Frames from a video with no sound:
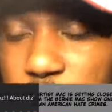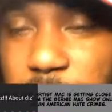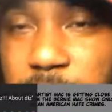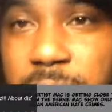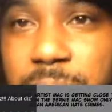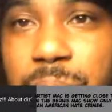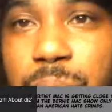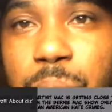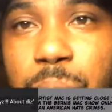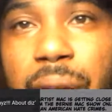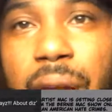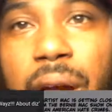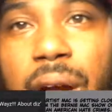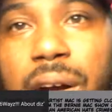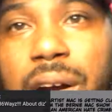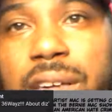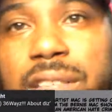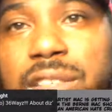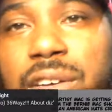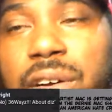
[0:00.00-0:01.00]
we
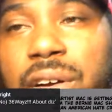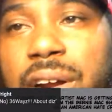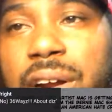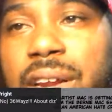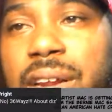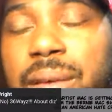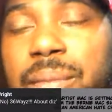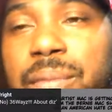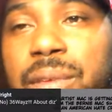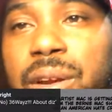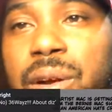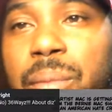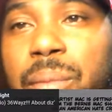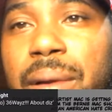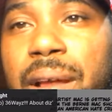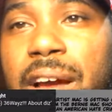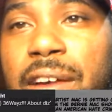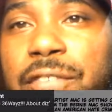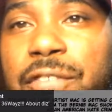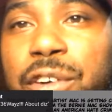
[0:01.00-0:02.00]
are targeted.
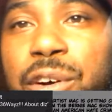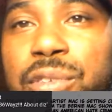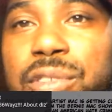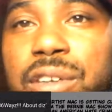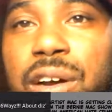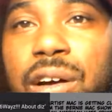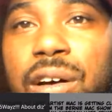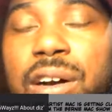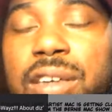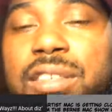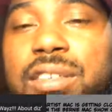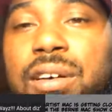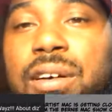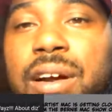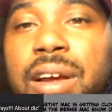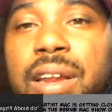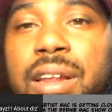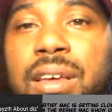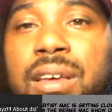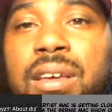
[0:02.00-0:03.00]
Black folks are
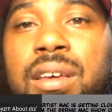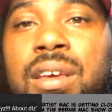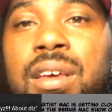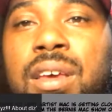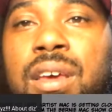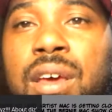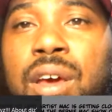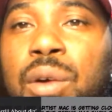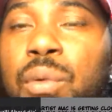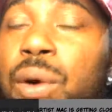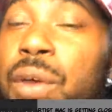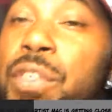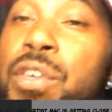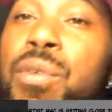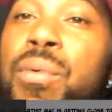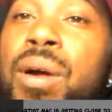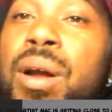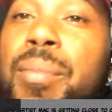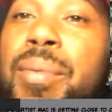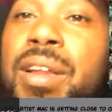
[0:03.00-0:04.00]
targeted. Whether
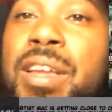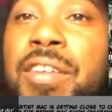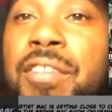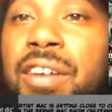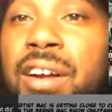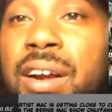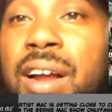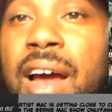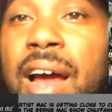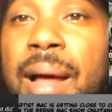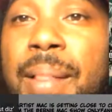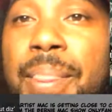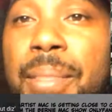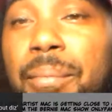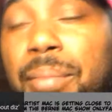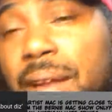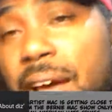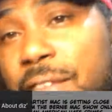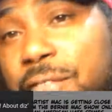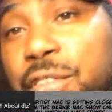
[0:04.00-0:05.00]
you want to believe it or not,
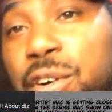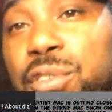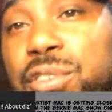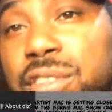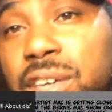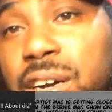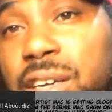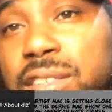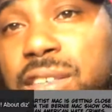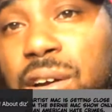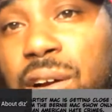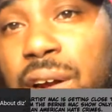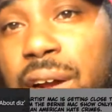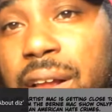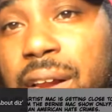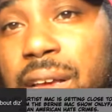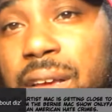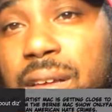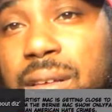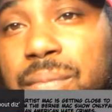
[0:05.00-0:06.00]
black folks are
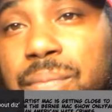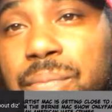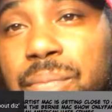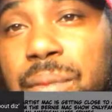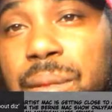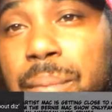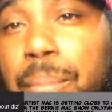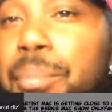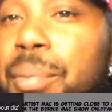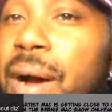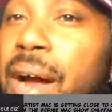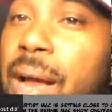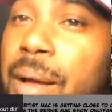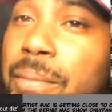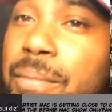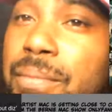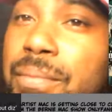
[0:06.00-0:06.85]
targeted, but